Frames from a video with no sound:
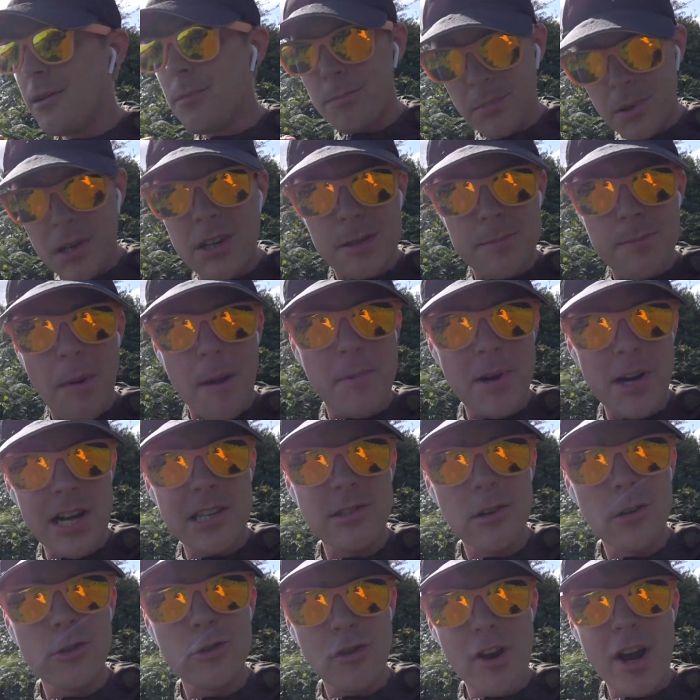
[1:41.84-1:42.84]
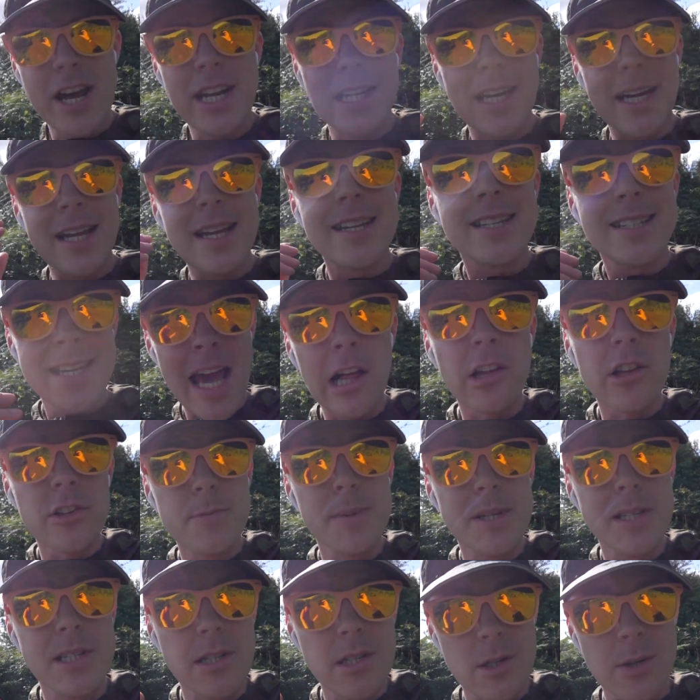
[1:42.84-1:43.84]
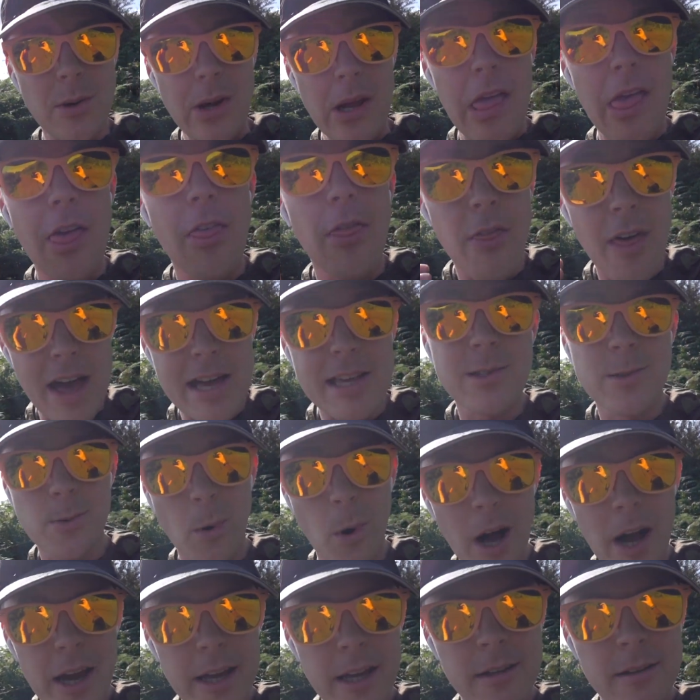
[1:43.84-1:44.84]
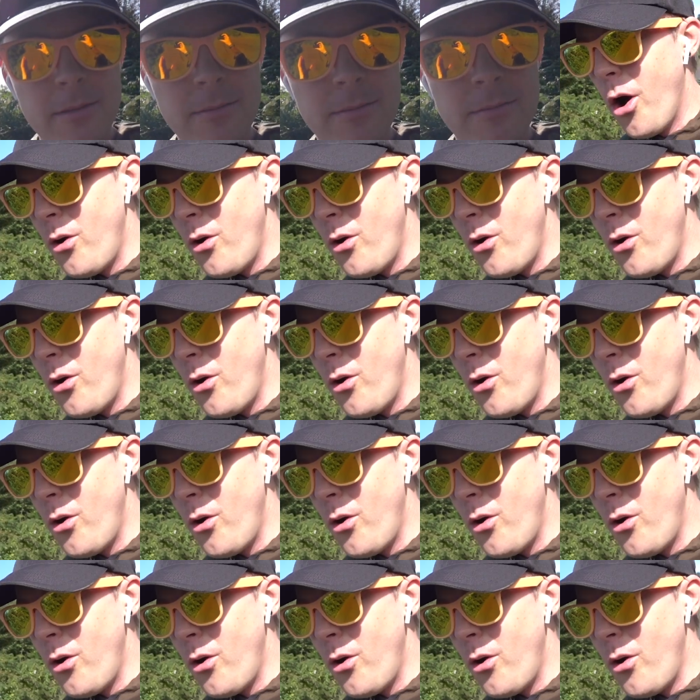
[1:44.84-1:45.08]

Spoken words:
Because my personal trainer tells me to do it. That's why.